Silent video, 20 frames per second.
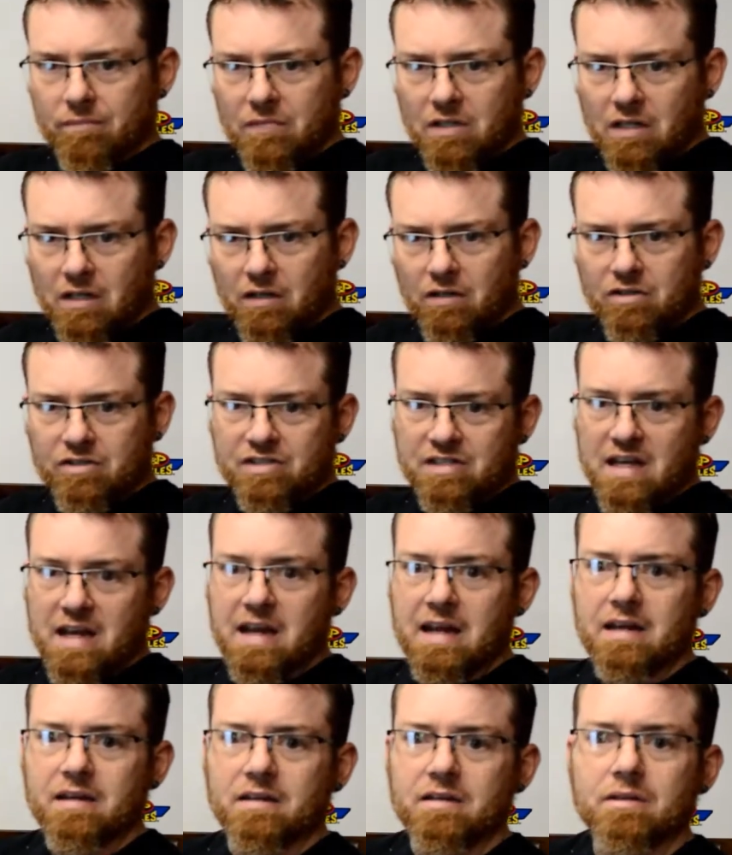a little
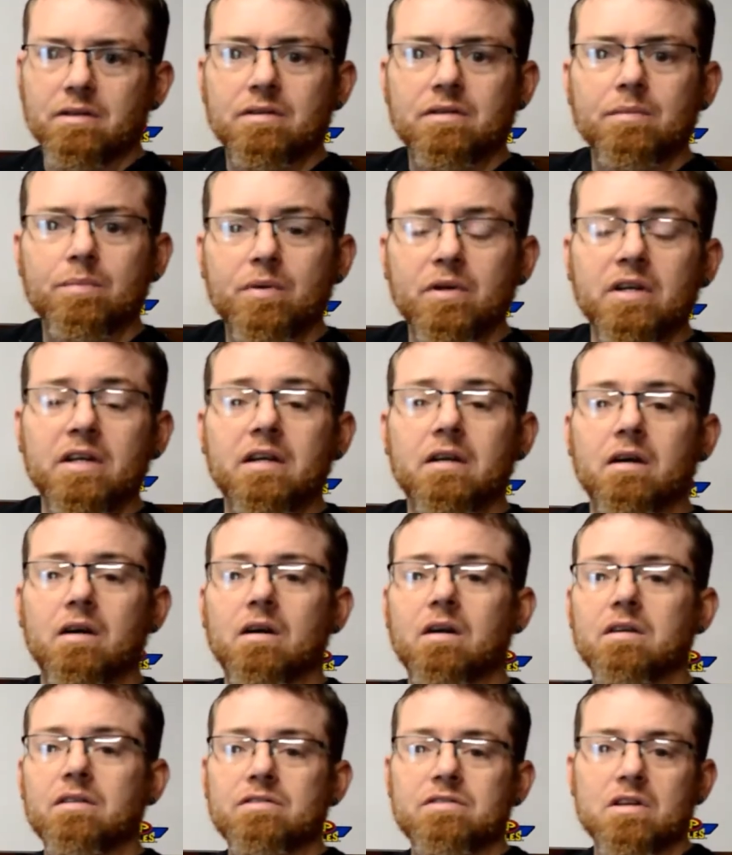stand to put it
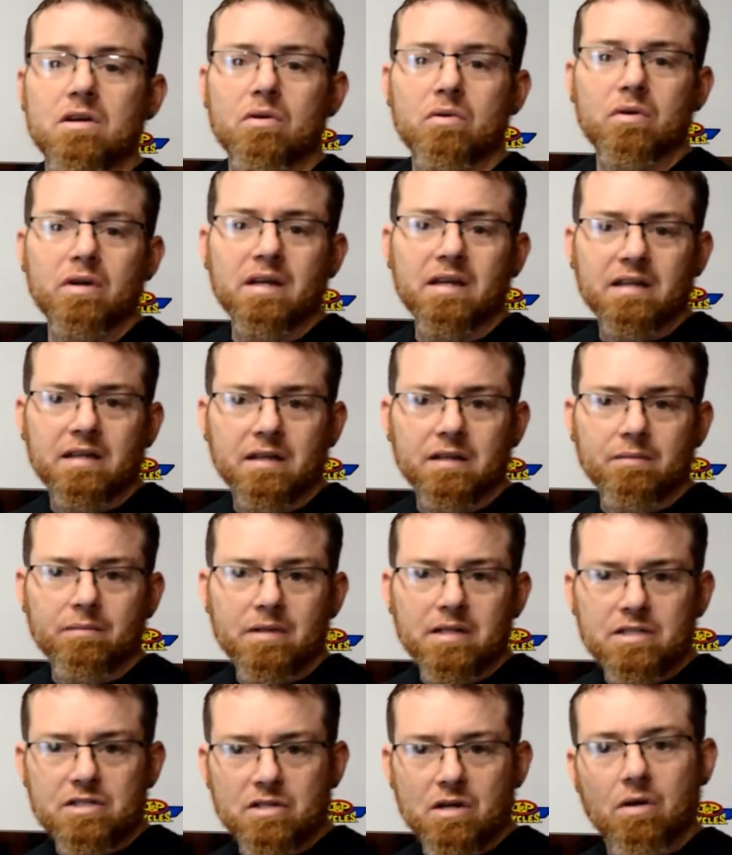on so it can
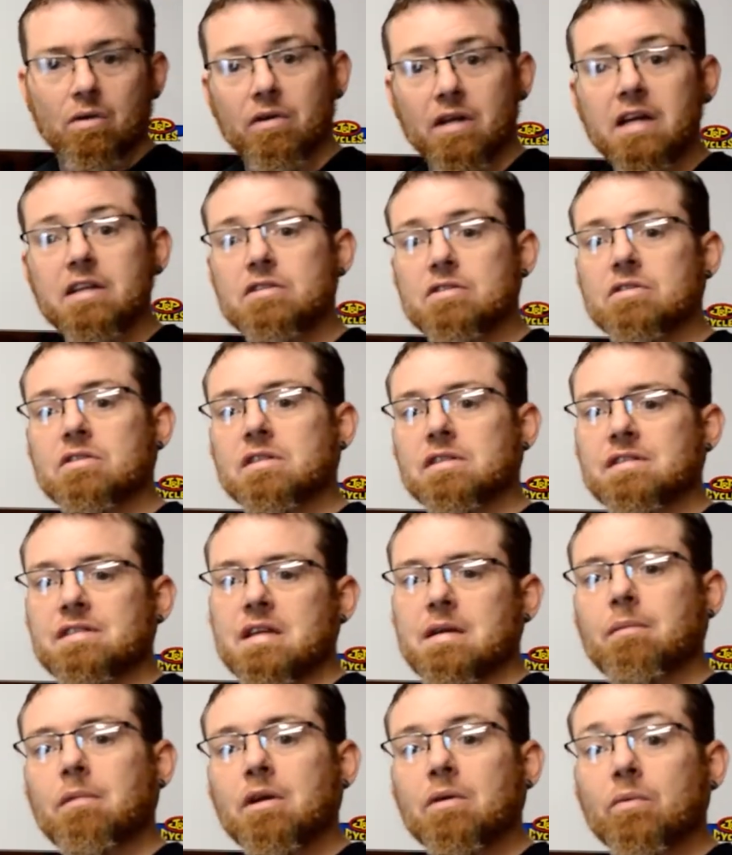be shown at your
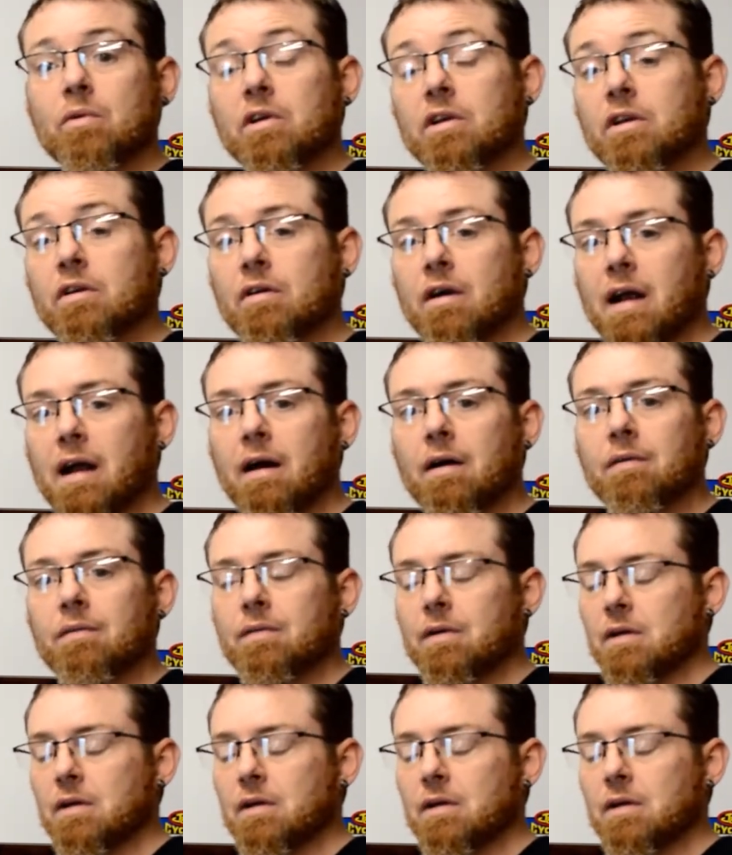exhibit when you're out.